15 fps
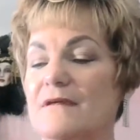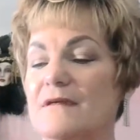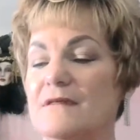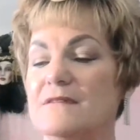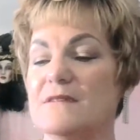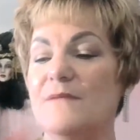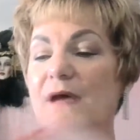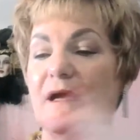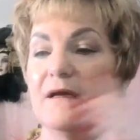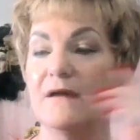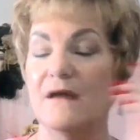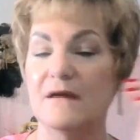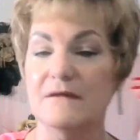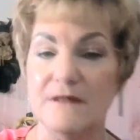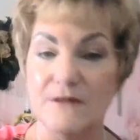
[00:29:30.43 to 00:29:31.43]
it's a bad
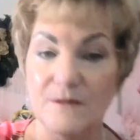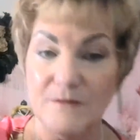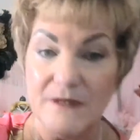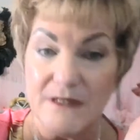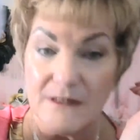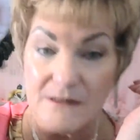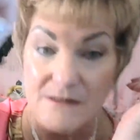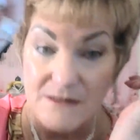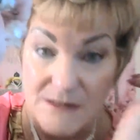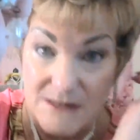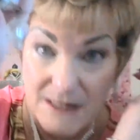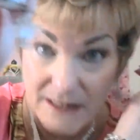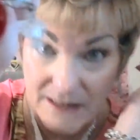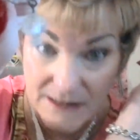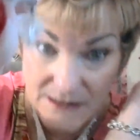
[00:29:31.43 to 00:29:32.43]
idea because it
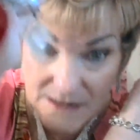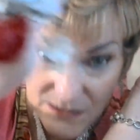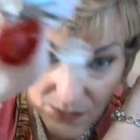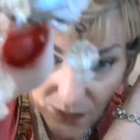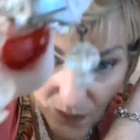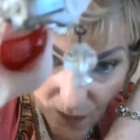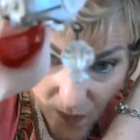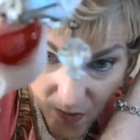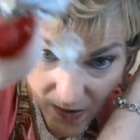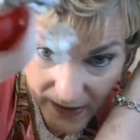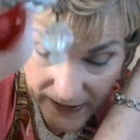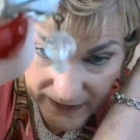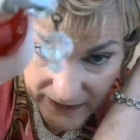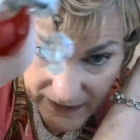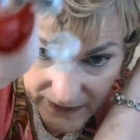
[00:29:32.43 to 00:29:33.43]
takes
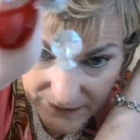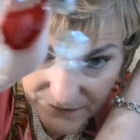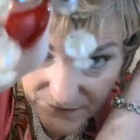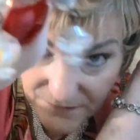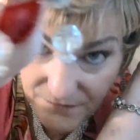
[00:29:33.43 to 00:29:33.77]
away